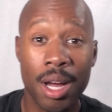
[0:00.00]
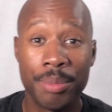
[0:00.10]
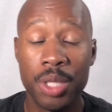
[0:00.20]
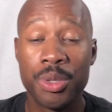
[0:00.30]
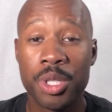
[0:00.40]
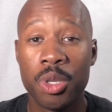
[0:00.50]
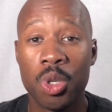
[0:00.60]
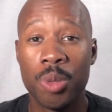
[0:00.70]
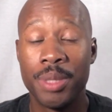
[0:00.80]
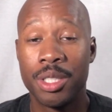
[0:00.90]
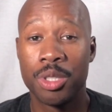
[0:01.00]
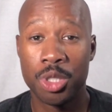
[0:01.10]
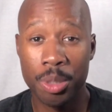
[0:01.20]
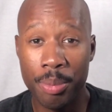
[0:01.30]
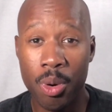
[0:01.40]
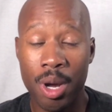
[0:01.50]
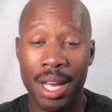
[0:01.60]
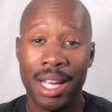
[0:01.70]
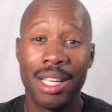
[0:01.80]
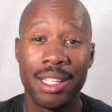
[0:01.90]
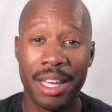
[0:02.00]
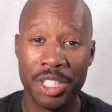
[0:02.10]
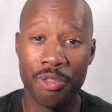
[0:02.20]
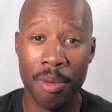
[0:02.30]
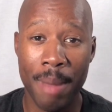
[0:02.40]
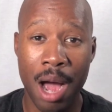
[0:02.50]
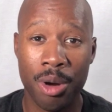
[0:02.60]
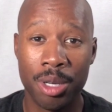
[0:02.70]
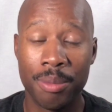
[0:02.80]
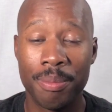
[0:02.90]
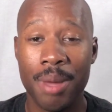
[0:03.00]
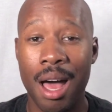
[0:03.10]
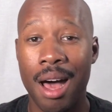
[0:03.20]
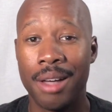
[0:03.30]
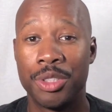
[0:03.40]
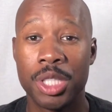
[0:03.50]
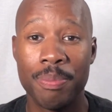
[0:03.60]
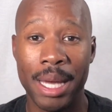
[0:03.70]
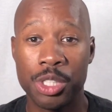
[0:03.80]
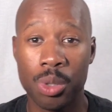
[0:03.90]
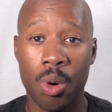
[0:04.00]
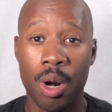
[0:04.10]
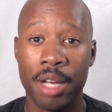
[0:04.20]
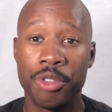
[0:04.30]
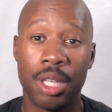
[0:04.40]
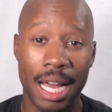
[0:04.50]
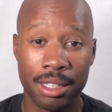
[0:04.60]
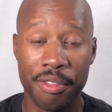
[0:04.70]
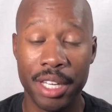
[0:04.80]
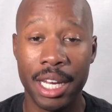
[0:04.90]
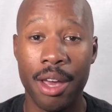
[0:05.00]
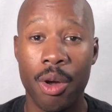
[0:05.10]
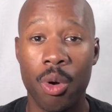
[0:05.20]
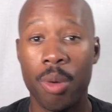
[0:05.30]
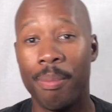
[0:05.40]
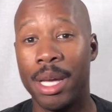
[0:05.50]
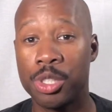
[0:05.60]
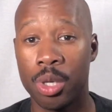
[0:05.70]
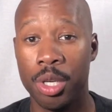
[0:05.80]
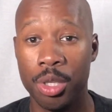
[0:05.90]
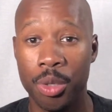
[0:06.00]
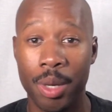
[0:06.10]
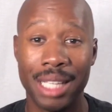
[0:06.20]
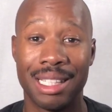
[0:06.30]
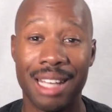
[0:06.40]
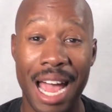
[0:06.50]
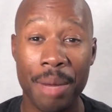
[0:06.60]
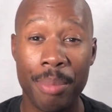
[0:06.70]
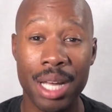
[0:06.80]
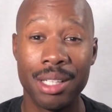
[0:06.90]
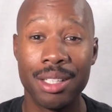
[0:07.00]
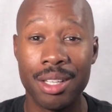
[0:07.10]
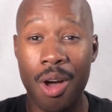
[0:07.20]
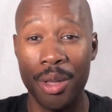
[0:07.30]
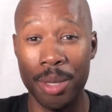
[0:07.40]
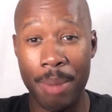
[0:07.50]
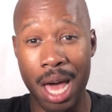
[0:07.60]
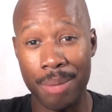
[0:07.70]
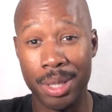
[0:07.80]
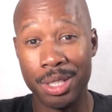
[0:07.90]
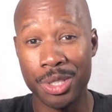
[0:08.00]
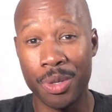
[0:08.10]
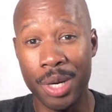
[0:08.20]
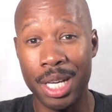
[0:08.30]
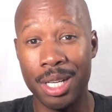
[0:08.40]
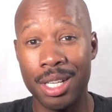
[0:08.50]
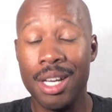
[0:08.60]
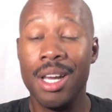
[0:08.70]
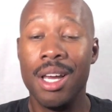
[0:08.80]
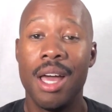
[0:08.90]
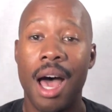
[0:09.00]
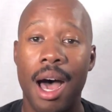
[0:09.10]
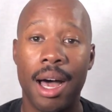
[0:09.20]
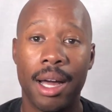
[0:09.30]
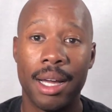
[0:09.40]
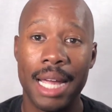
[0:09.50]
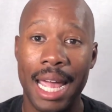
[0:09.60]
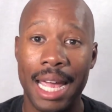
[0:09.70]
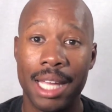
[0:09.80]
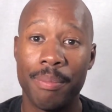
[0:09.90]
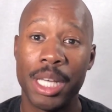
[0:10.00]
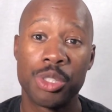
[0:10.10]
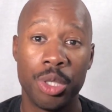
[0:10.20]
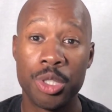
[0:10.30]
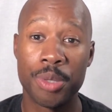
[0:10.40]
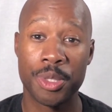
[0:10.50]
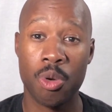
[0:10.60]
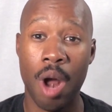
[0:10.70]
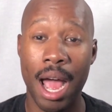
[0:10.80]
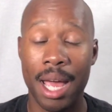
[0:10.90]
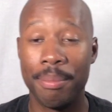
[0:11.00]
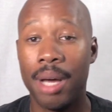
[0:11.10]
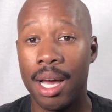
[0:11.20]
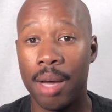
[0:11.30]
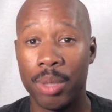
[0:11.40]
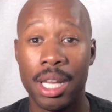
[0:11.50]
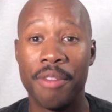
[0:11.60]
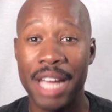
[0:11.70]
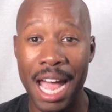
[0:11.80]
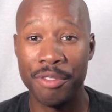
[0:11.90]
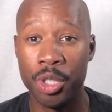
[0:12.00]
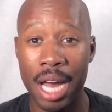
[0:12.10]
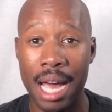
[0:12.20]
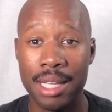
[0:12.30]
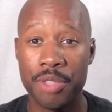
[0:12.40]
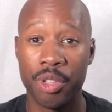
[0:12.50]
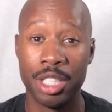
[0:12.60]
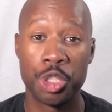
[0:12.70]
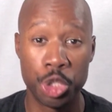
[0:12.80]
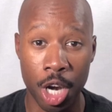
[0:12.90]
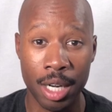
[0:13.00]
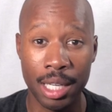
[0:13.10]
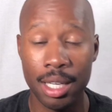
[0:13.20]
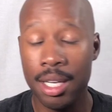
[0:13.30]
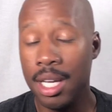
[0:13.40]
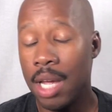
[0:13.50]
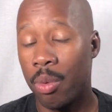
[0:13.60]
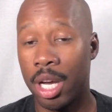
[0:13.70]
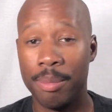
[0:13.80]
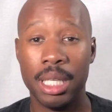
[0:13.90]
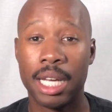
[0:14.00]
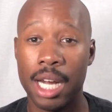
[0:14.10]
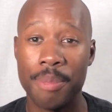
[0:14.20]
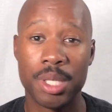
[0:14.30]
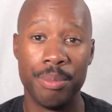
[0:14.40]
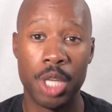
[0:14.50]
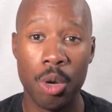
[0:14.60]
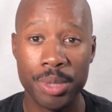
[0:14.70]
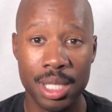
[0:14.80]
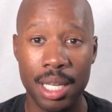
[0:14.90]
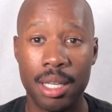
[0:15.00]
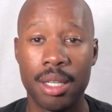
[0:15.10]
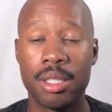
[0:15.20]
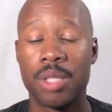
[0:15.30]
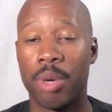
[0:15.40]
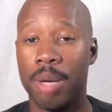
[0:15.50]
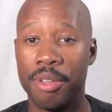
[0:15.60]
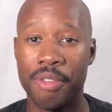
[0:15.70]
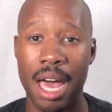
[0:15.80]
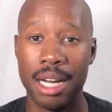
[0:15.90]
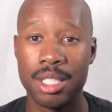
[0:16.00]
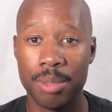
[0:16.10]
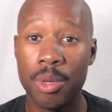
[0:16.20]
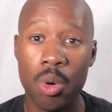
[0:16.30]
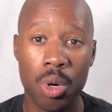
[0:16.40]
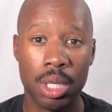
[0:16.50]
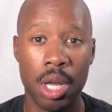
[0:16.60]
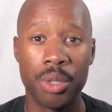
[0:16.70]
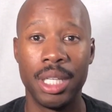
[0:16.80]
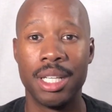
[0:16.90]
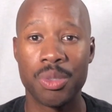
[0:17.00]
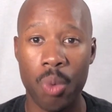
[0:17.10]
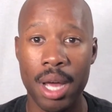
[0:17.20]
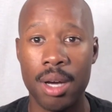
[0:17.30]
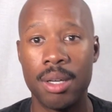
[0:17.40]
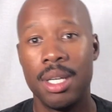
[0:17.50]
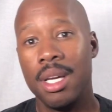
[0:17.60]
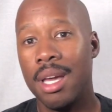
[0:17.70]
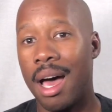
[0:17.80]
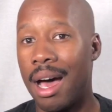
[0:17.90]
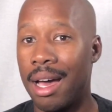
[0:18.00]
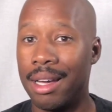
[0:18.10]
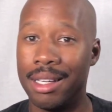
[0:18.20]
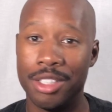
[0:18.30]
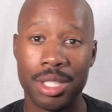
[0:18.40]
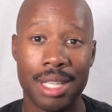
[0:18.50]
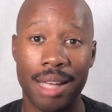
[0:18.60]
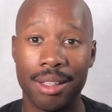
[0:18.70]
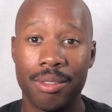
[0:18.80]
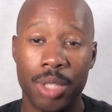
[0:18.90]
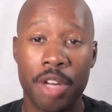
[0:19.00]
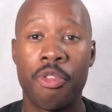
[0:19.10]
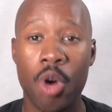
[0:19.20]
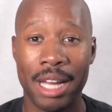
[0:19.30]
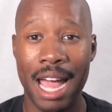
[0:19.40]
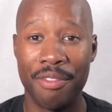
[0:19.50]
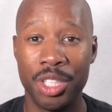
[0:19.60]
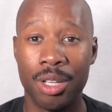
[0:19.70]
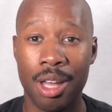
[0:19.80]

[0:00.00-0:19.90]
up, YouTube? This is your boy Kicks from Malcolm. Just make sure if you like the video, make sure you hit the like button on the bottom of the screen, and make sure you subscribe. Would love to have you guys for this journey. We're gonna be looking up some dope sneakers. We're gonna be finding some cool clothing as well, and I look forward to having you